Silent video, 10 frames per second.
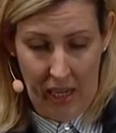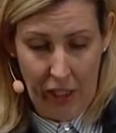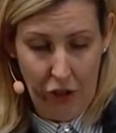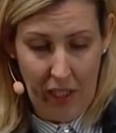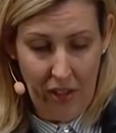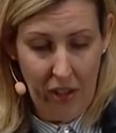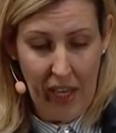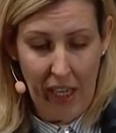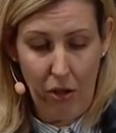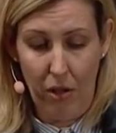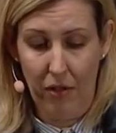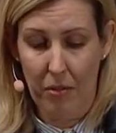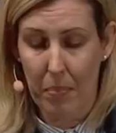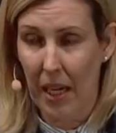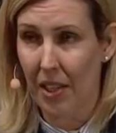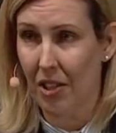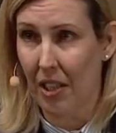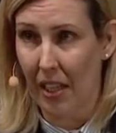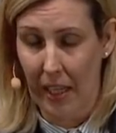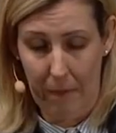I tried to thank all of them
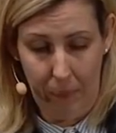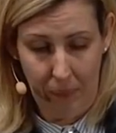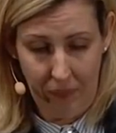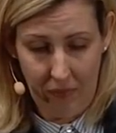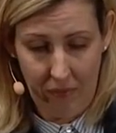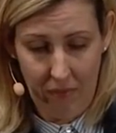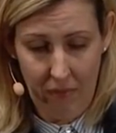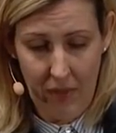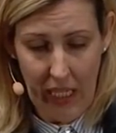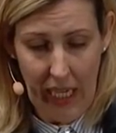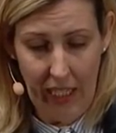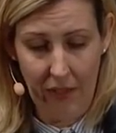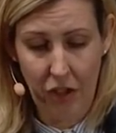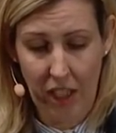personally and